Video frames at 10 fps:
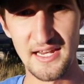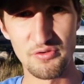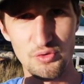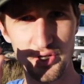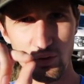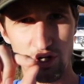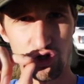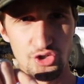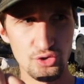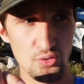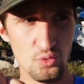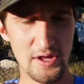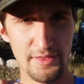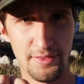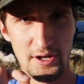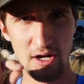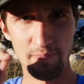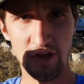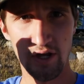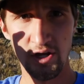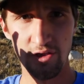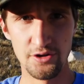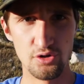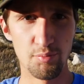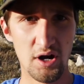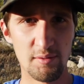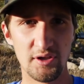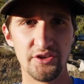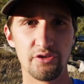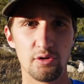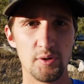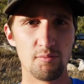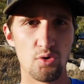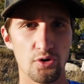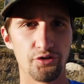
I really want to shoot with um, the new prime lens a little bit more.